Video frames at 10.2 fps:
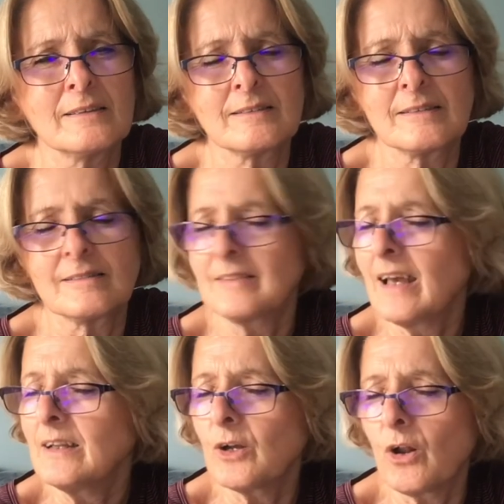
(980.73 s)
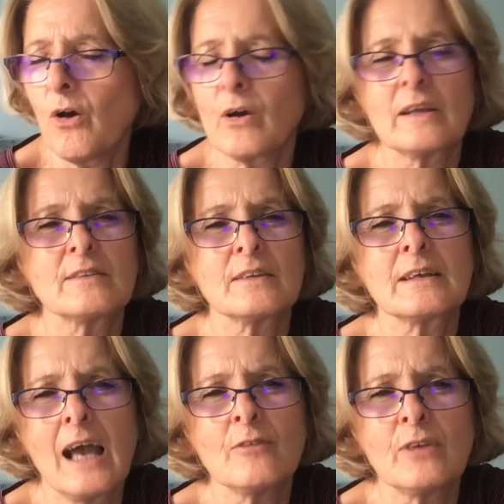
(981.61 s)
It's 10 o'clock. It's the
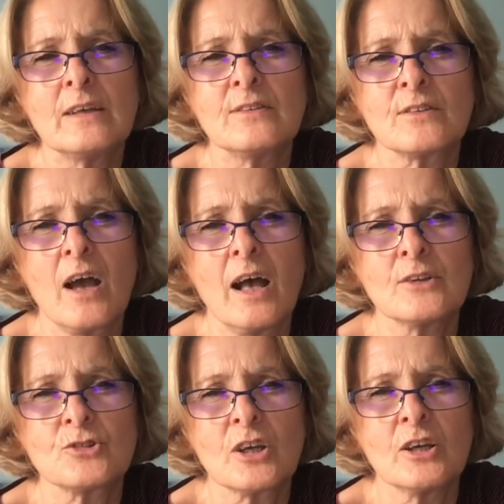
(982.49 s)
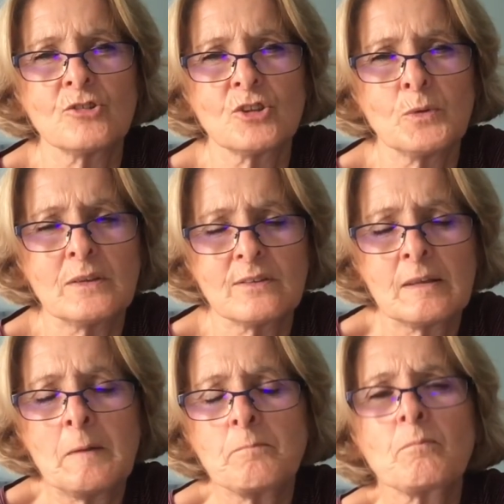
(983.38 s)
cafe-style church, so it's
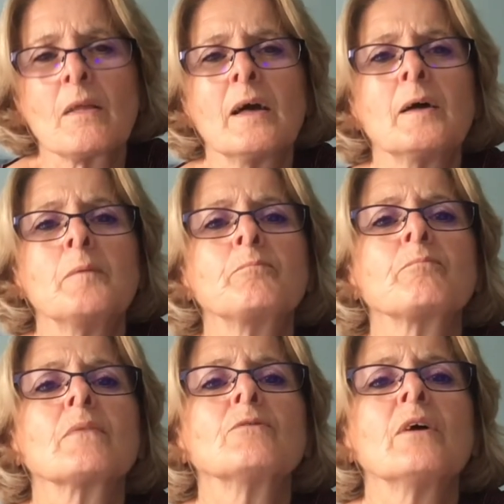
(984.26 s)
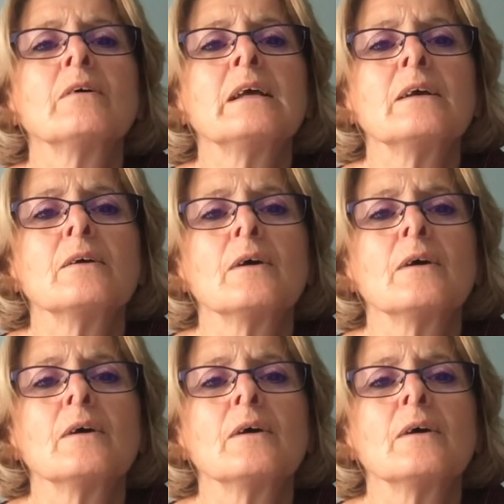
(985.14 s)
very